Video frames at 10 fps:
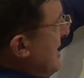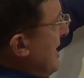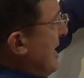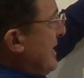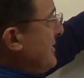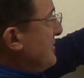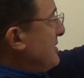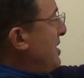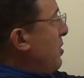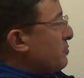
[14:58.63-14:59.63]
And,
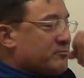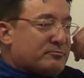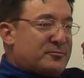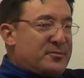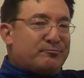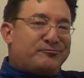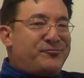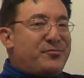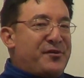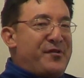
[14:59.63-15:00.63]
you know,
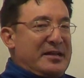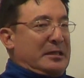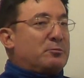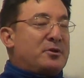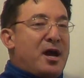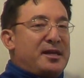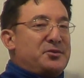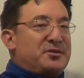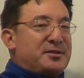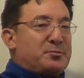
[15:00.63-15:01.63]
the fact that we're not
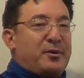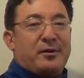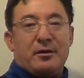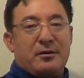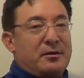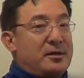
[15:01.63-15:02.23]
using spinnaker